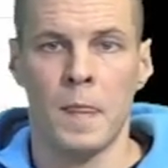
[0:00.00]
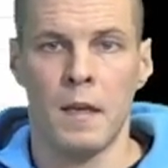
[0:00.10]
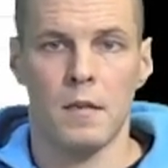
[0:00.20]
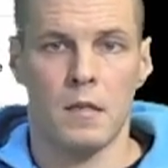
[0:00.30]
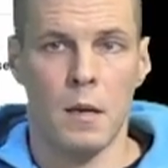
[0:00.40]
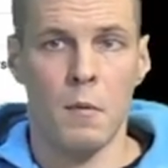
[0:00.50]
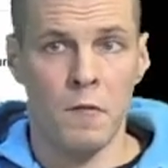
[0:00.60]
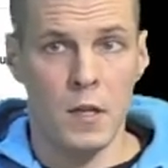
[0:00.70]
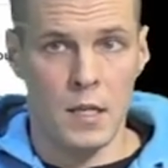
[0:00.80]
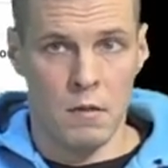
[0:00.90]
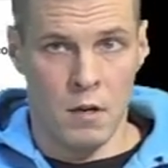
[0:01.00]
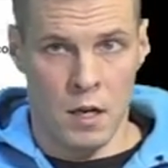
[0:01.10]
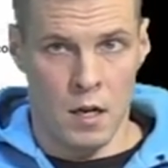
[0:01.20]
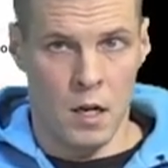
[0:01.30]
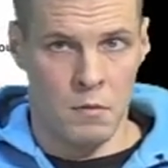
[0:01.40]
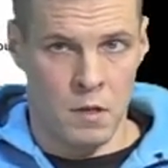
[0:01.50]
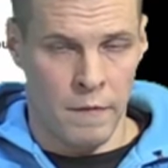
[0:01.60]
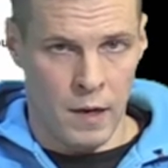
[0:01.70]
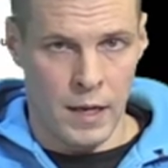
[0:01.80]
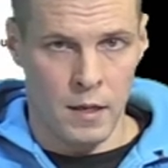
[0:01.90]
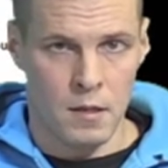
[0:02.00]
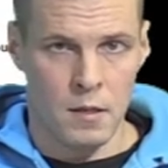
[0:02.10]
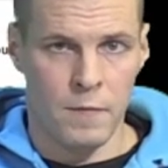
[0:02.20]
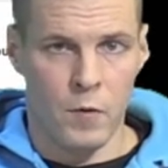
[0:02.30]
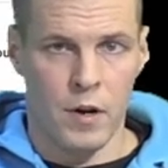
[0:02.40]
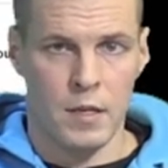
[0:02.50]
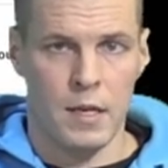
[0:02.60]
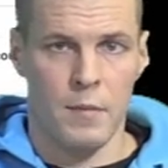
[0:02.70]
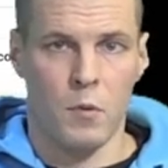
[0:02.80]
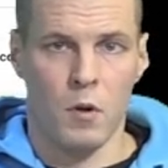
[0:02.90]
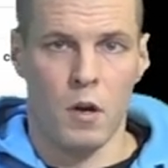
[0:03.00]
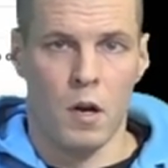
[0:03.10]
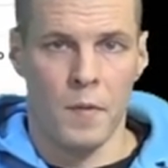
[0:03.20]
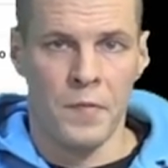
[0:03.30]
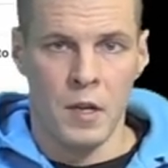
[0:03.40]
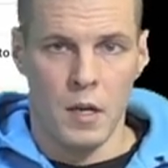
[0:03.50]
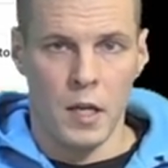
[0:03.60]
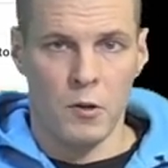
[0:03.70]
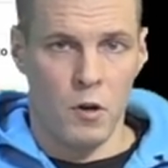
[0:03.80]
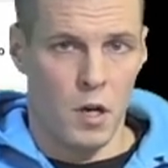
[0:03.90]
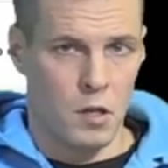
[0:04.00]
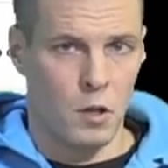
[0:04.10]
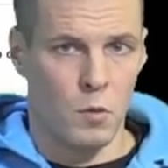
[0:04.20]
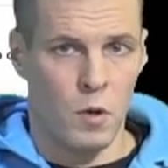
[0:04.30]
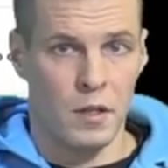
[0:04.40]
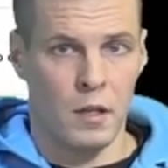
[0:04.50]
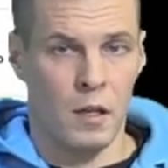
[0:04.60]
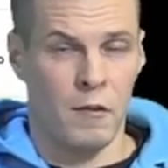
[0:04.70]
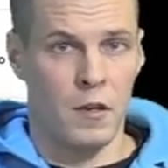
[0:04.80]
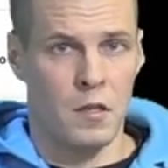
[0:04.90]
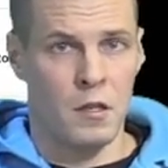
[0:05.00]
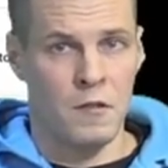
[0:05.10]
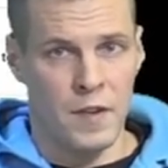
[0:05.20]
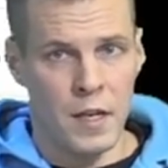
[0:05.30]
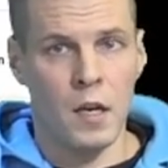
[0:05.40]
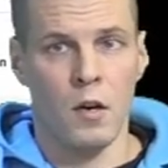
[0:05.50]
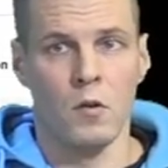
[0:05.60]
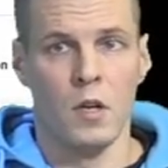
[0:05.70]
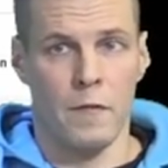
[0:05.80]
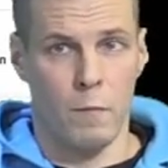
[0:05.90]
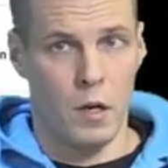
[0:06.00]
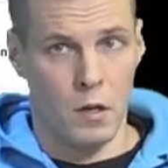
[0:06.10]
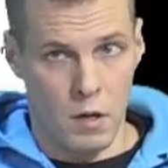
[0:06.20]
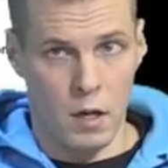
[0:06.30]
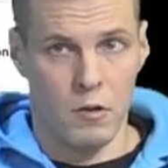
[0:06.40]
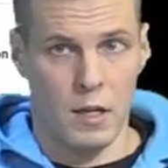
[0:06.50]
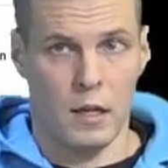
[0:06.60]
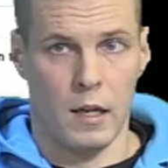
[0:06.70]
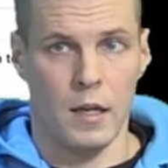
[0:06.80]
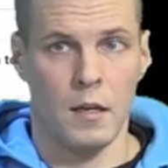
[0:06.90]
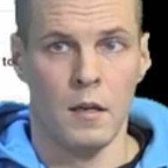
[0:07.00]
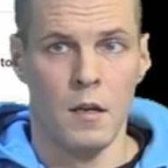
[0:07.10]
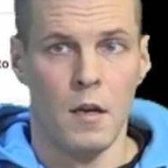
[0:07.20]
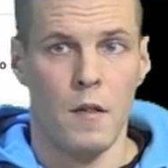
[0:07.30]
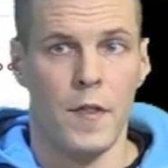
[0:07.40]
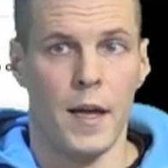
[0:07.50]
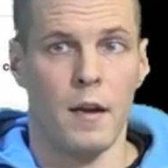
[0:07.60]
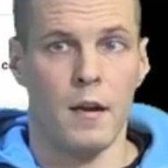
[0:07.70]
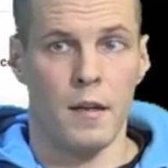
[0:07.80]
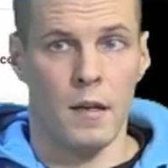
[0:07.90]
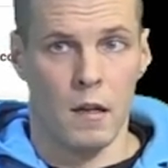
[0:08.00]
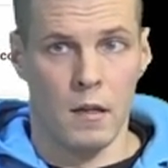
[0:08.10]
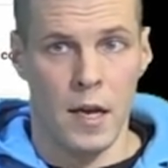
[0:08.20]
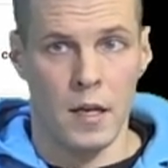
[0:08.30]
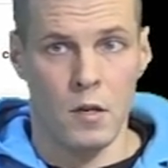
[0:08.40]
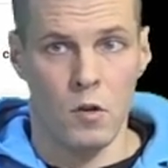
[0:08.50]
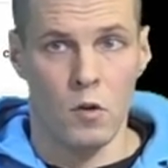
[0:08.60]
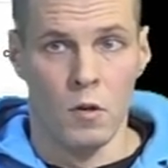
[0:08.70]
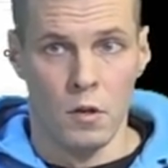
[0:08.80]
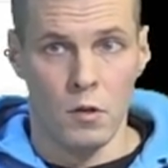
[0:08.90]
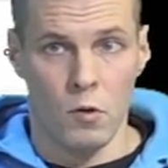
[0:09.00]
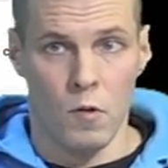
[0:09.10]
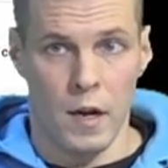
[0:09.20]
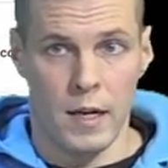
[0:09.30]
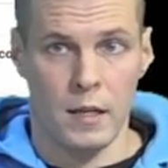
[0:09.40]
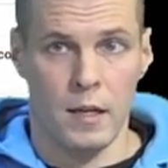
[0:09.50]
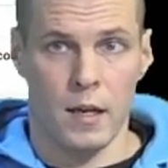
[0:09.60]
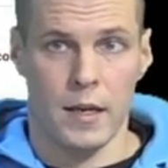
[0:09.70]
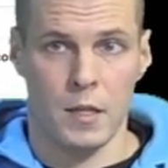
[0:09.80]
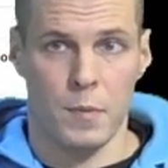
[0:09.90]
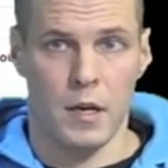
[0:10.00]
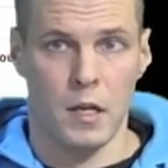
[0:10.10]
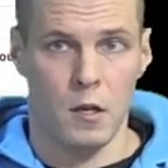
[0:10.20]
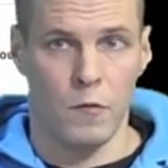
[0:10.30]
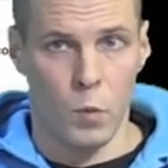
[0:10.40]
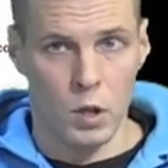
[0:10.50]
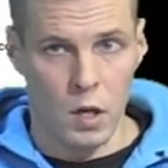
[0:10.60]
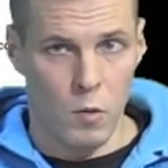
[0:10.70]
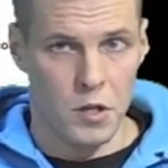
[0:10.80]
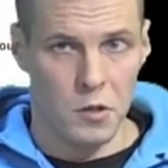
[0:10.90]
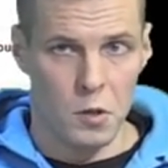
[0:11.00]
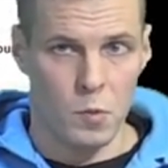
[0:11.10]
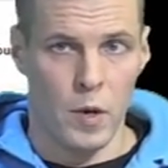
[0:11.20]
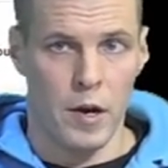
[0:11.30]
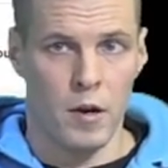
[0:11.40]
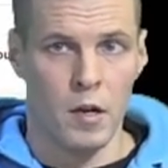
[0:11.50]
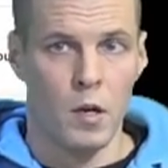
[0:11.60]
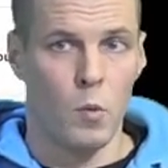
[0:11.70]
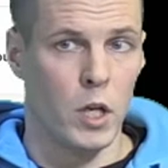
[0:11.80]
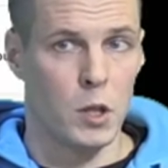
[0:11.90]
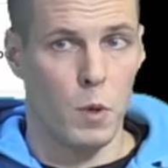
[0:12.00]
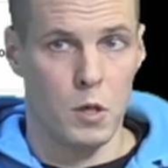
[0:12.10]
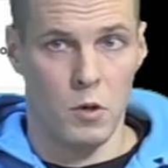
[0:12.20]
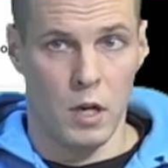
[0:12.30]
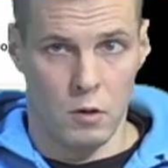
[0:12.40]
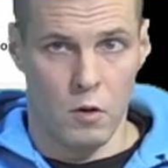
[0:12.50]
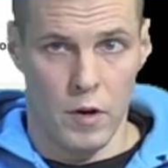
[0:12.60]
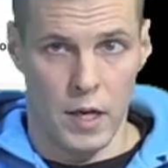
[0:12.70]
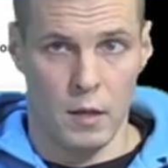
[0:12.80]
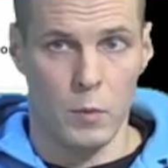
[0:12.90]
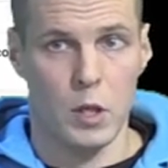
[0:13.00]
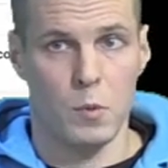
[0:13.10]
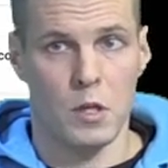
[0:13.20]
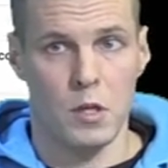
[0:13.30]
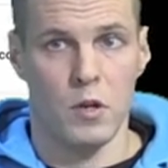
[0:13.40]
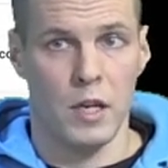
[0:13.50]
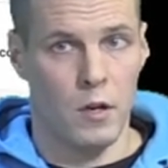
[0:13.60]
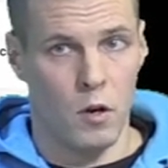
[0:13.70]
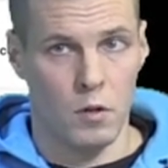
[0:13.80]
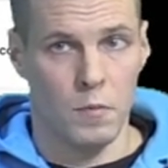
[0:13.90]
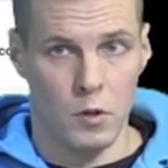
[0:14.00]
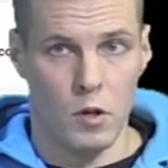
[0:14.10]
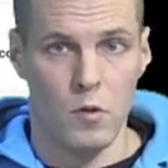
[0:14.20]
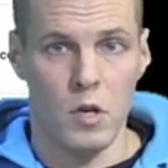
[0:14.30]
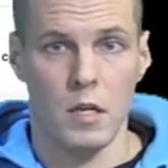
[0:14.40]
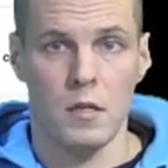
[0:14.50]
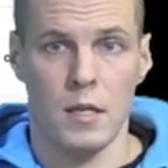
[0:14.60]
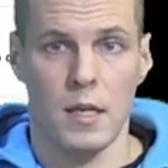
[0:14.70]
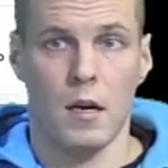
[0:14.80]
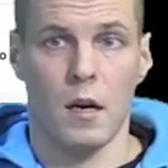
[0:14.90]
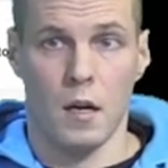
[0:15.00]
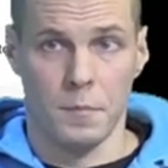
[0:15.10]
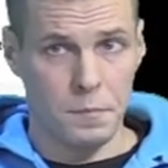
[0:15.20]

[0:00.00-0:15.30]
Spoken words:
some of these grade items have links. For example, Introduction to Quantitative Research video. When you click on that link, then it'll take you to a detailed explanation of what the questions were, which ones you got correct and which ones you did not. So you can see where